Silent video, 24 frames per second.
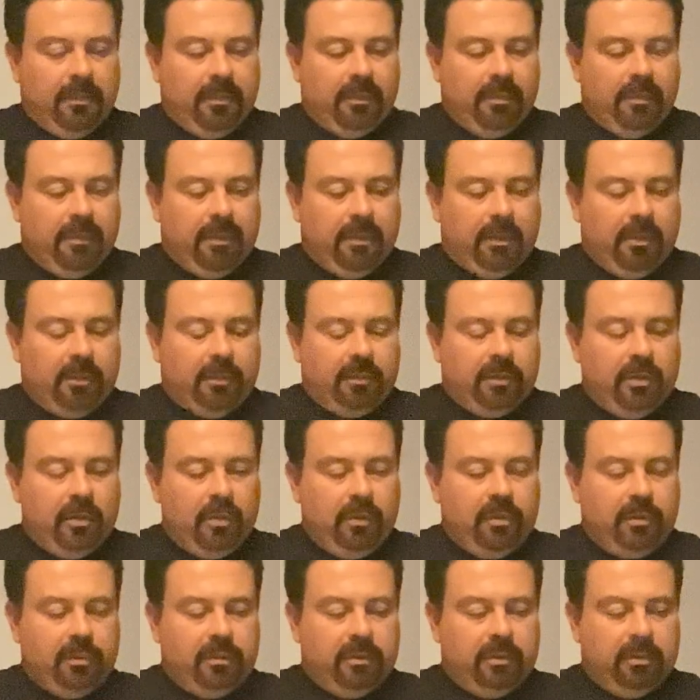they're
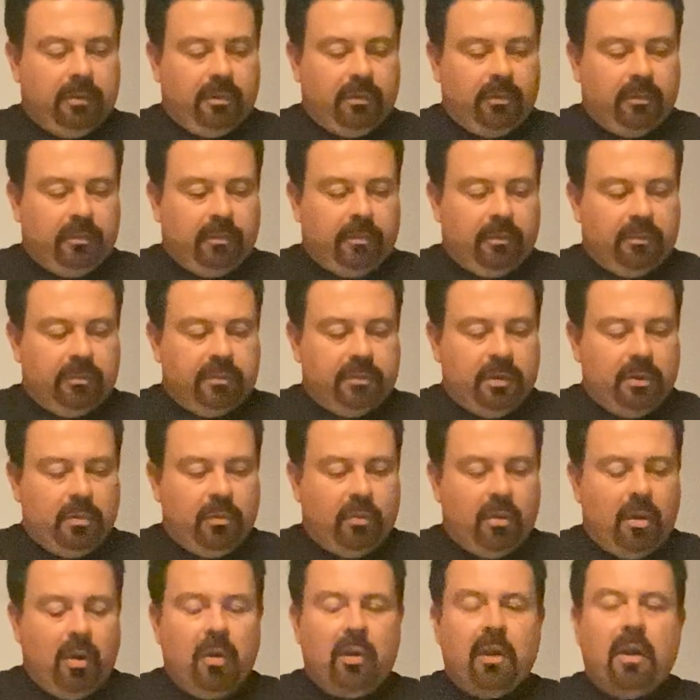so
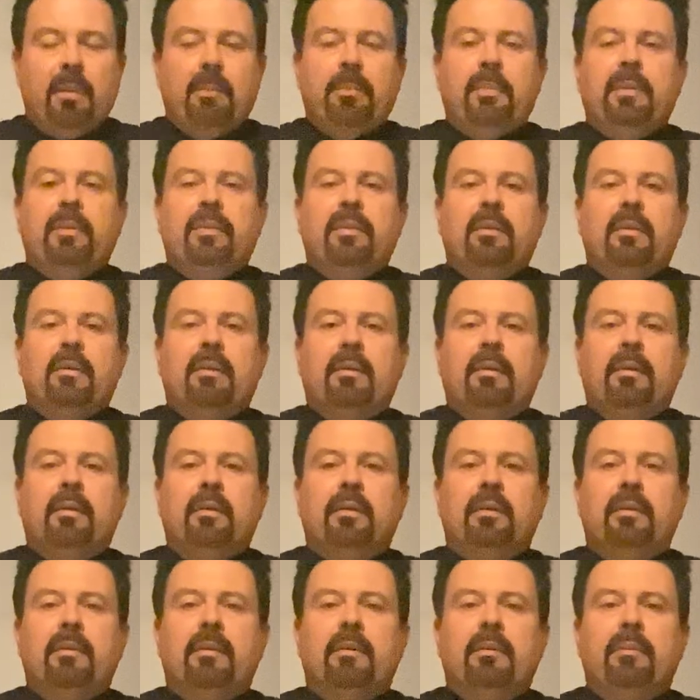caught up in the
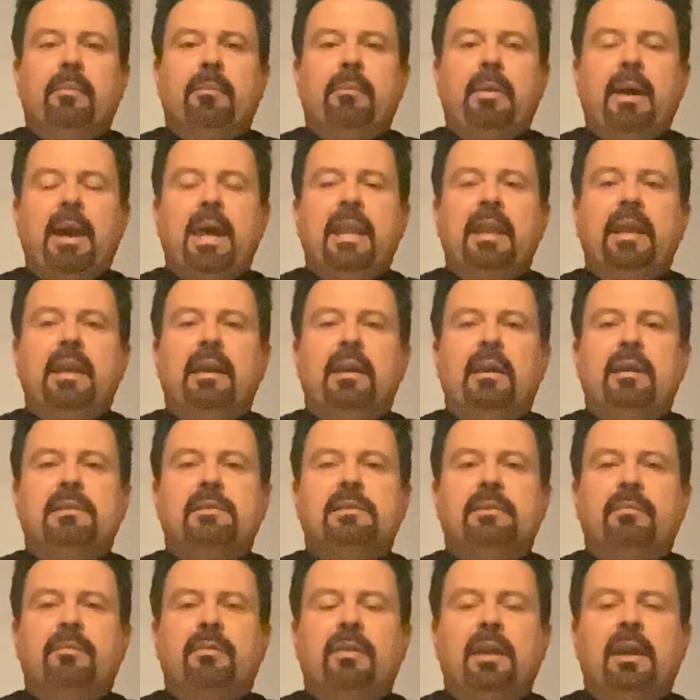pettiness
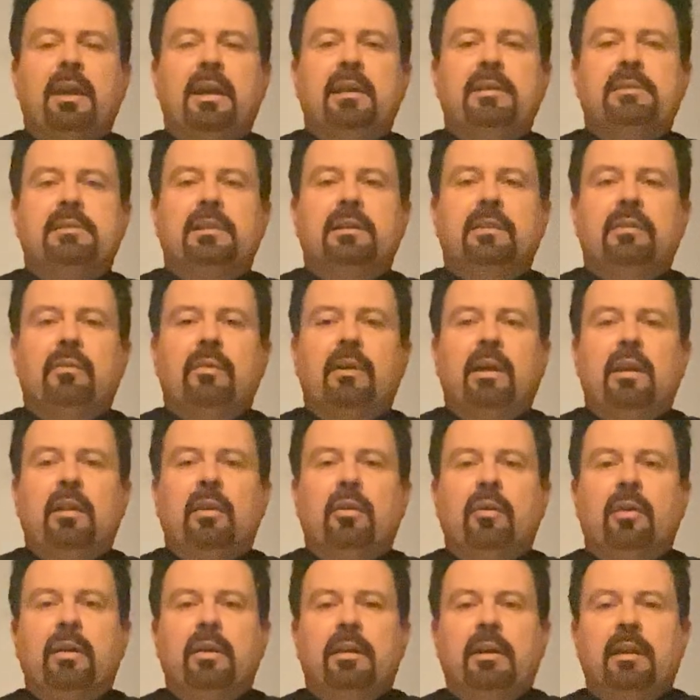of things that they're not
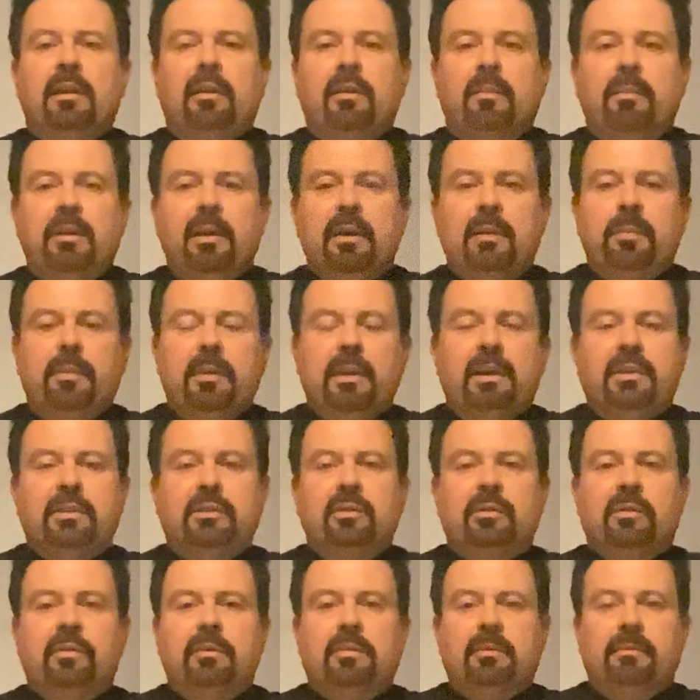looking at the big
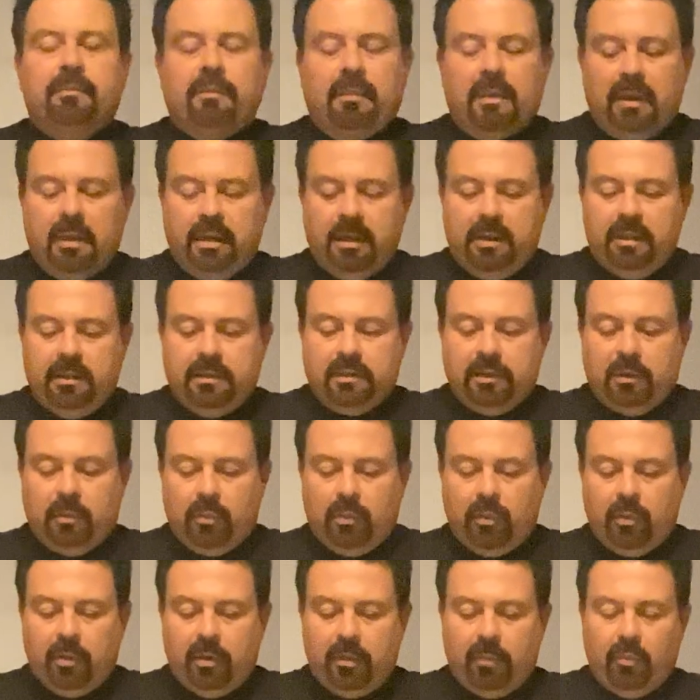picture. So we're
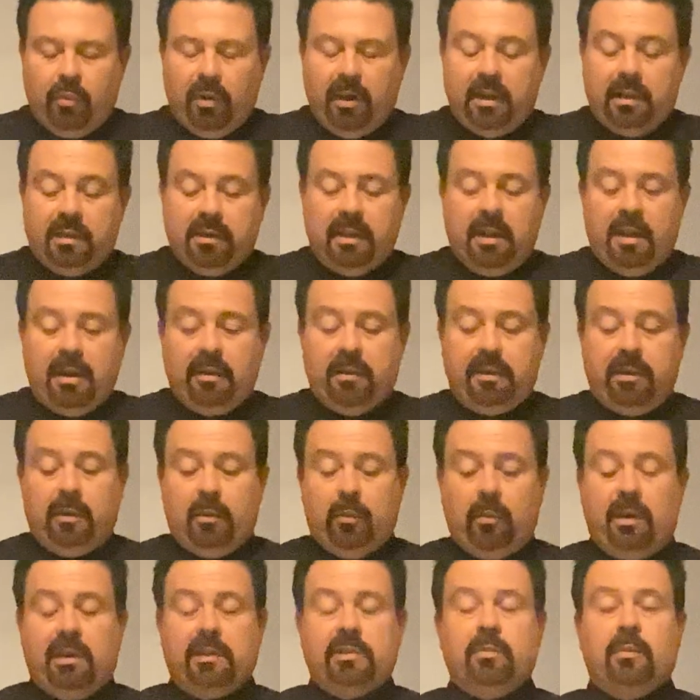going to break it down
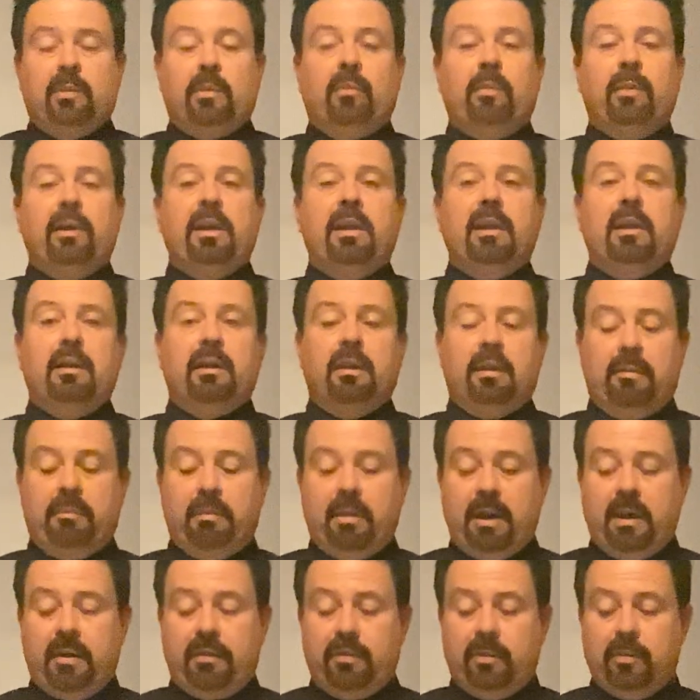here as we read
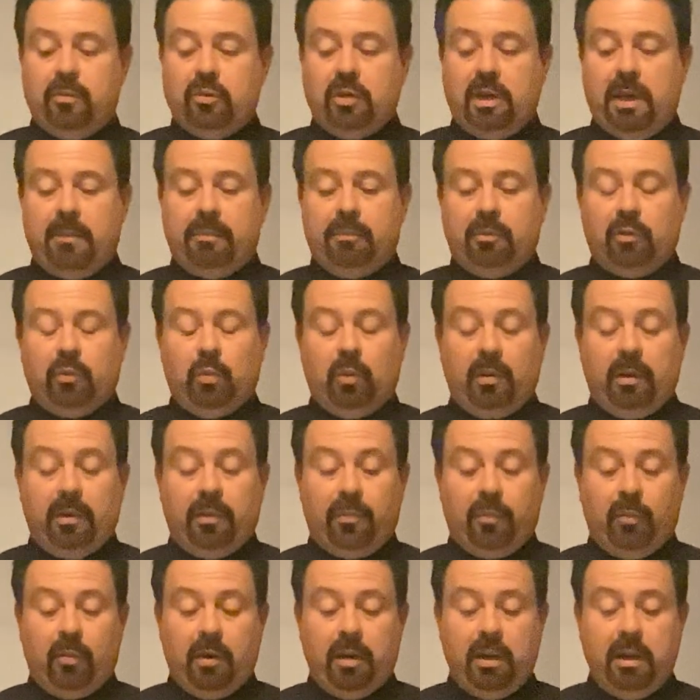Matthew chapter
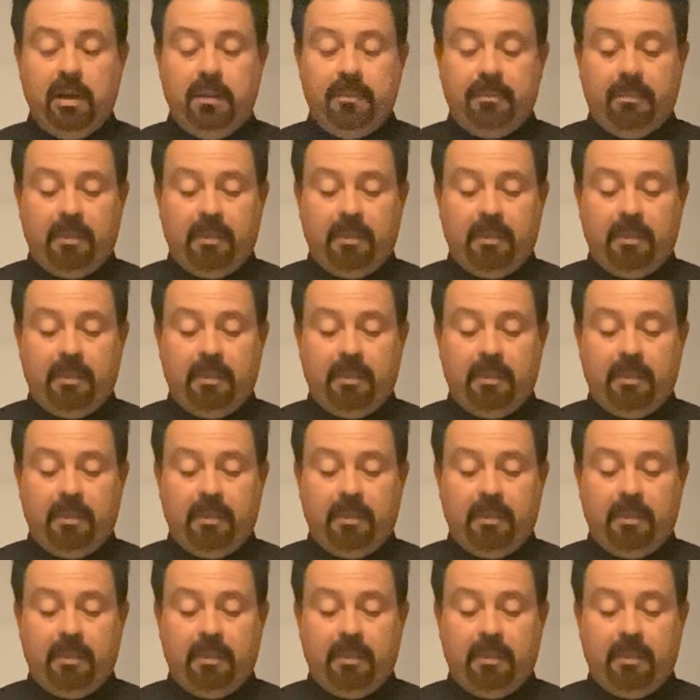23.